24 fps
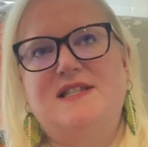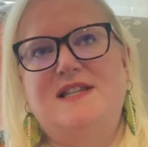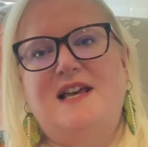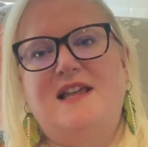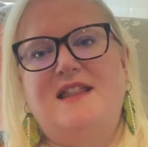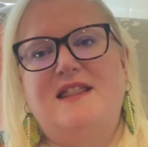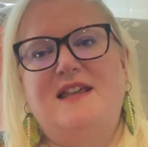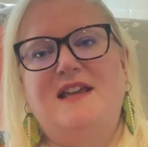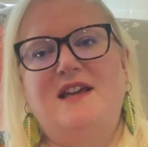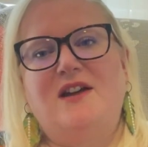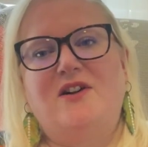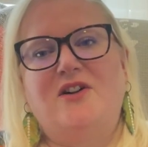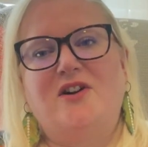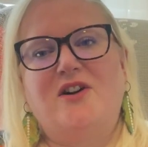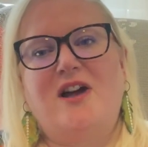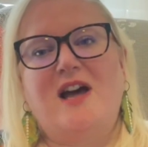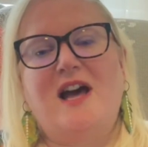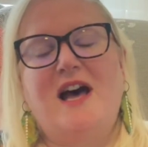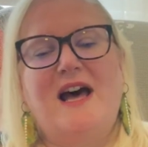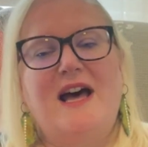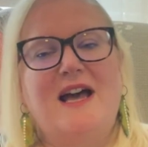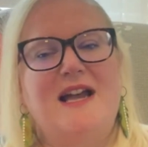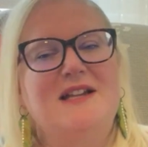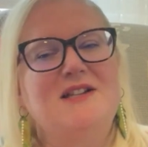I think her
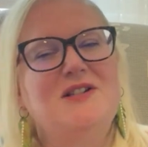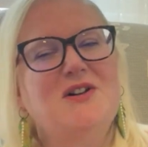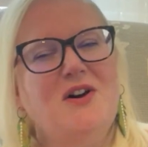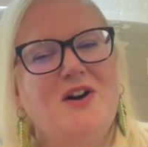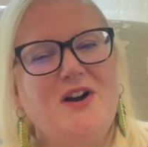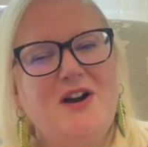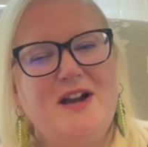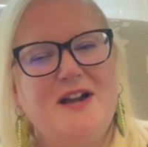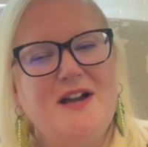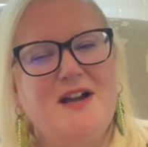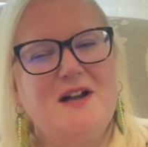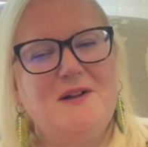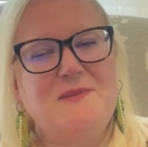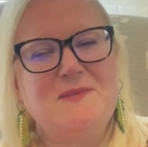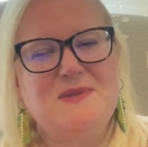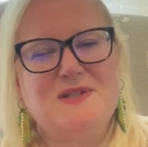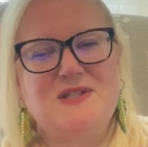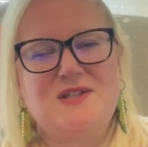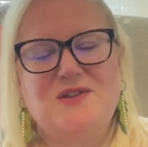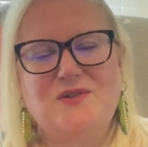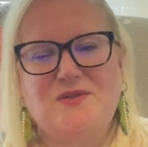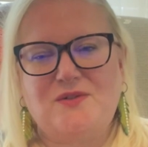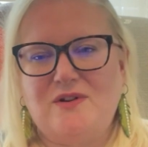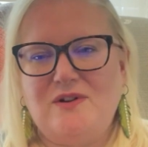kind heart comes
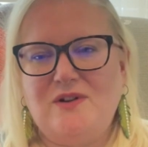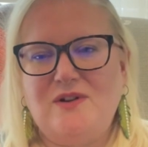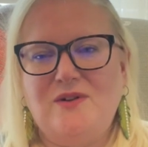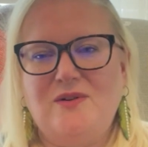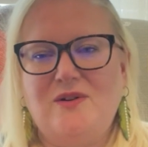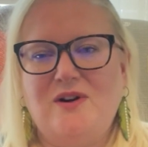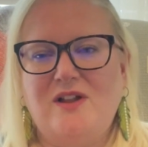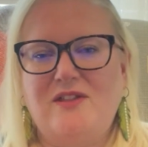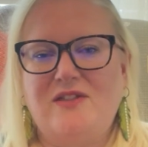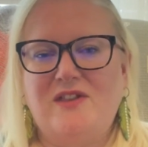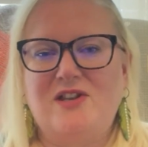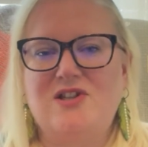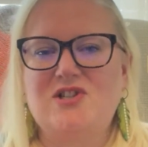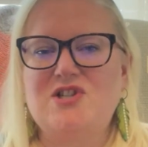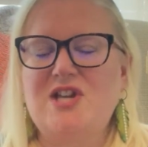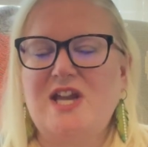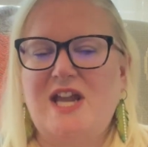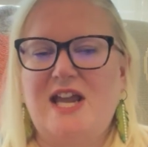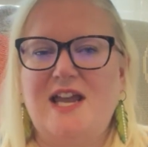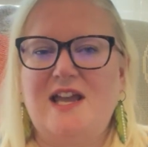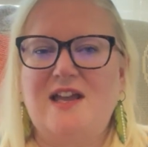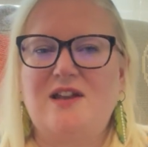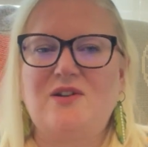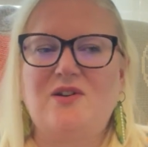through on the
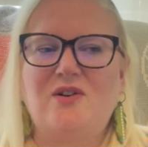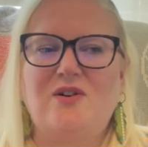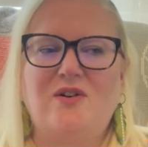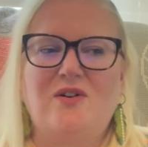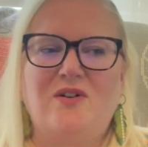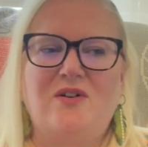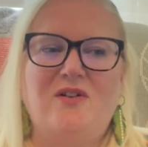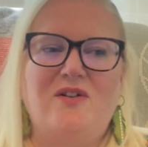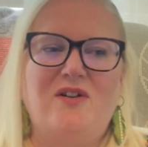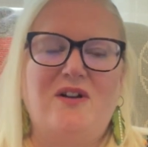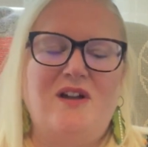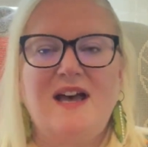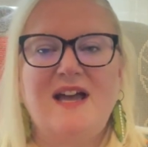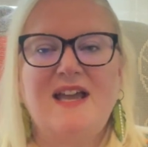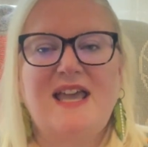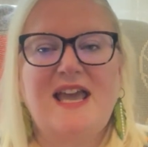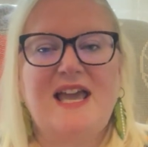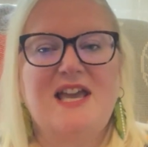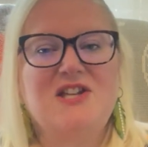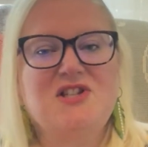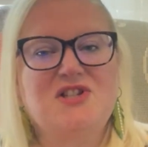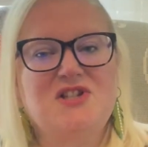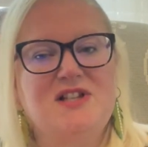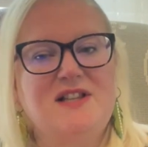channel.
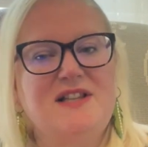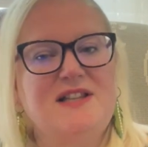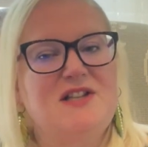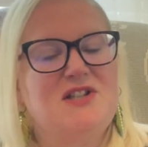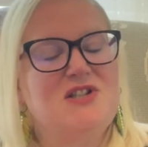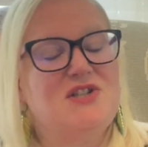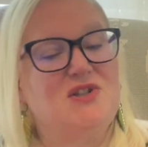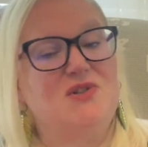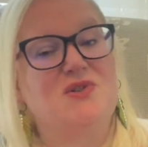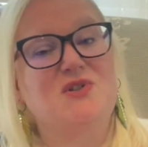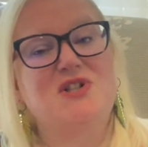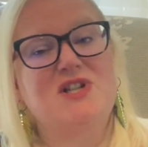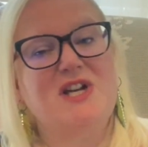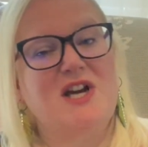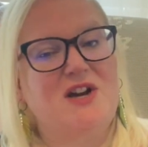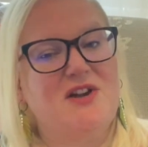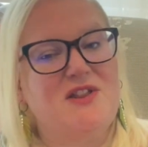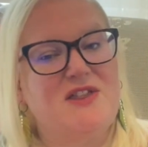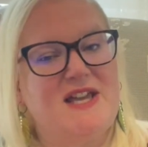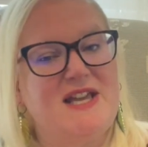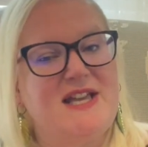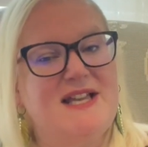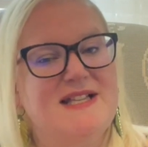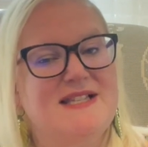Occasionally she'll share
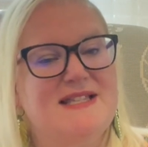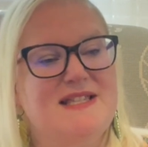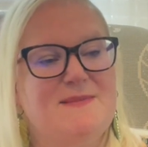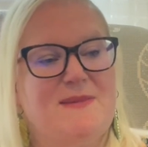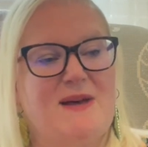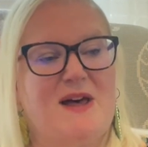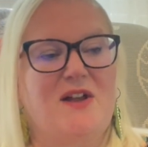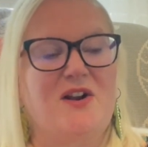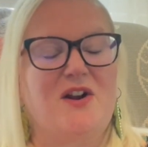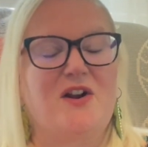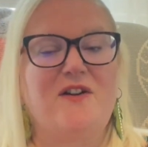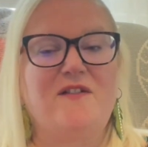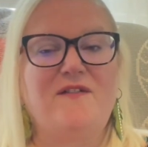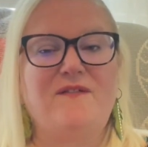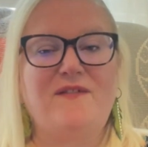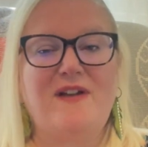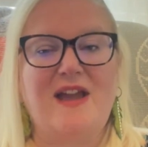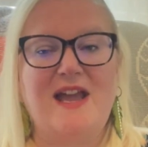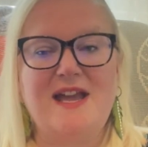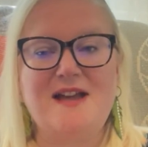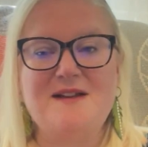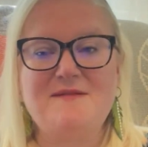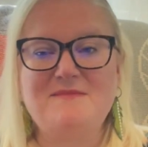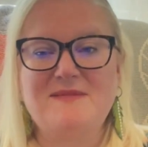things about her
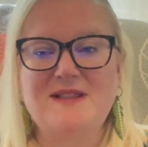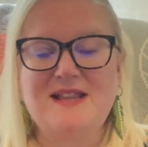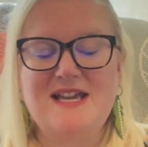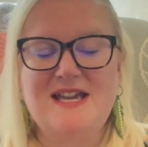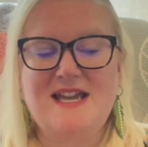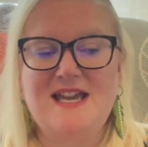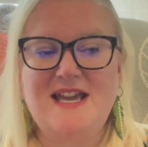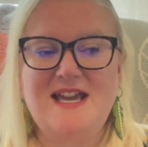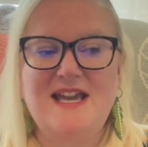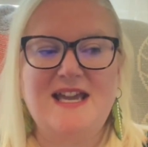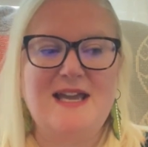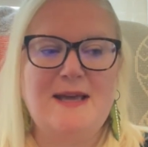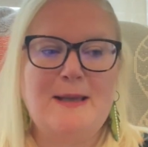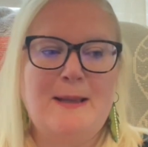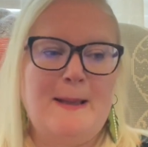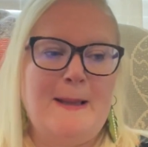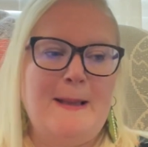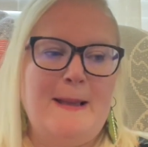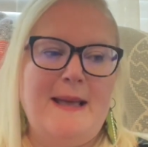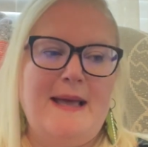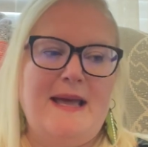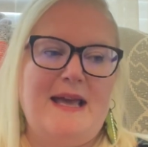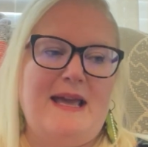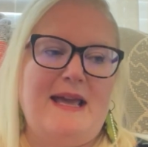family,
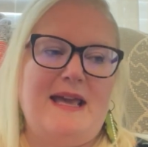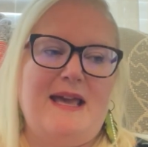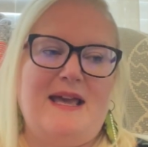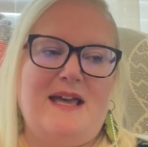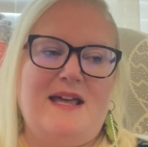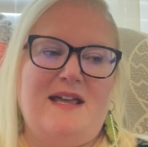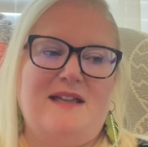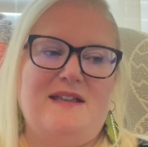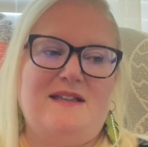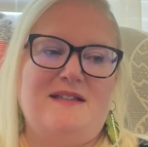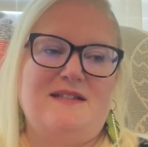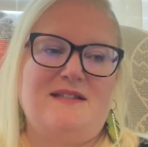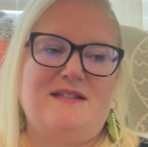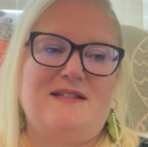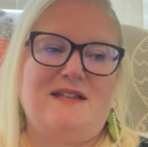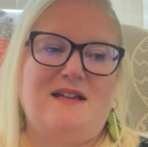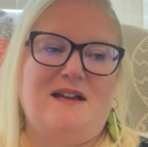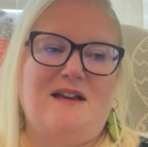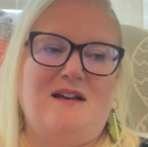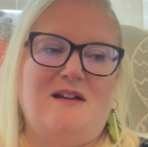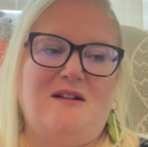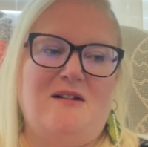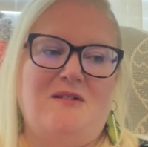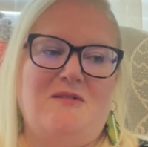and
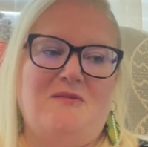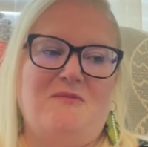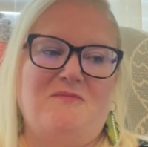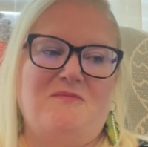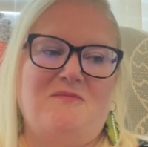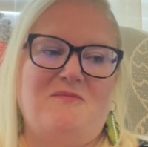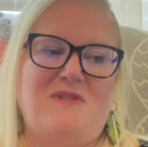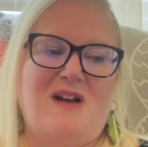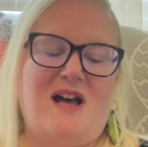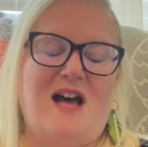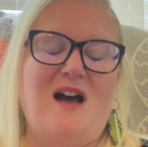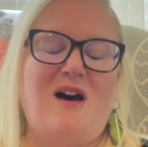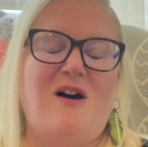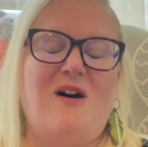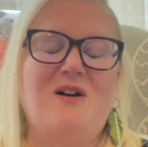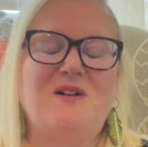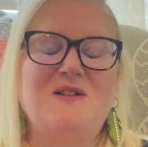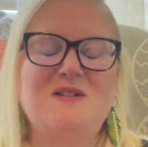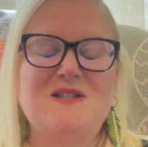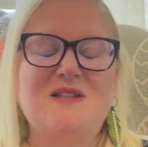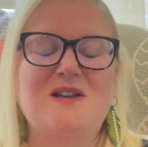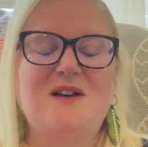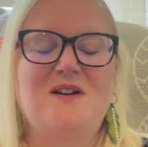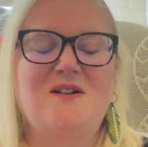I
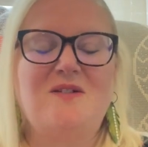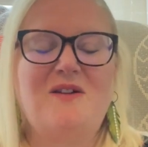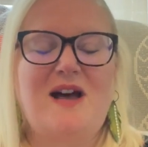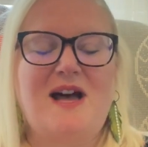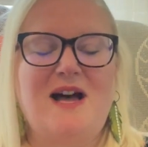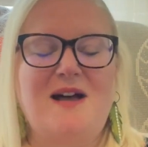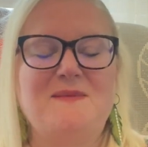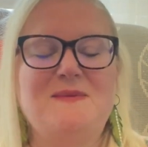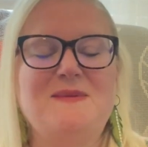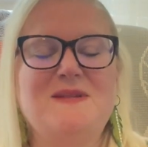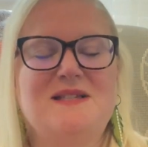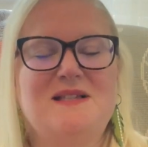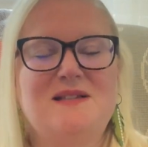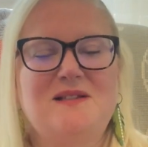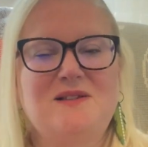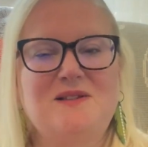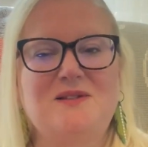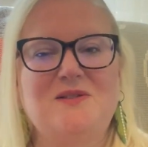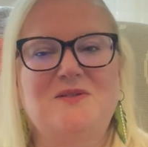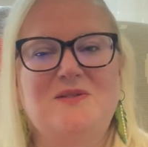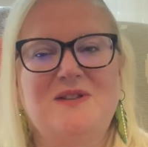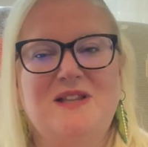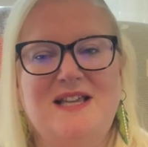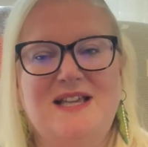also
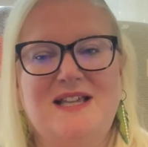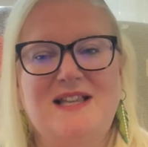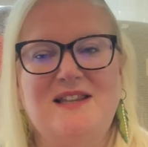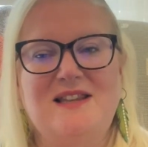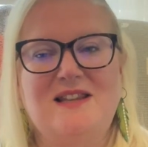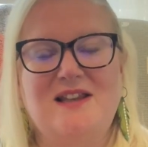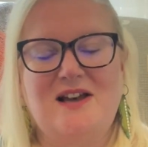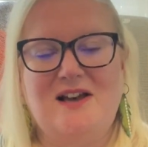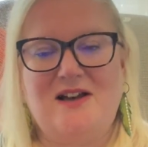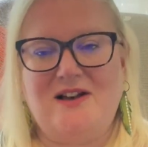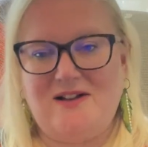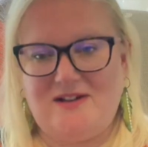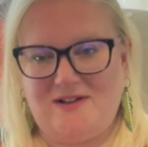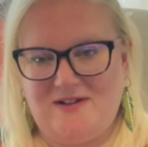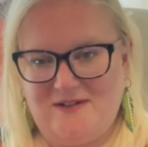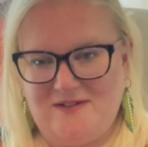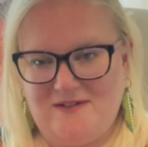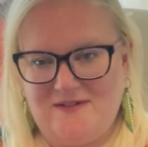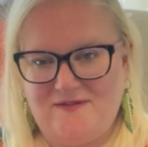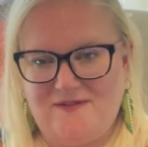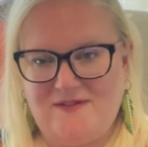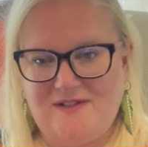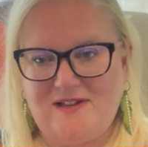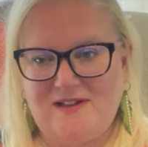absolutely love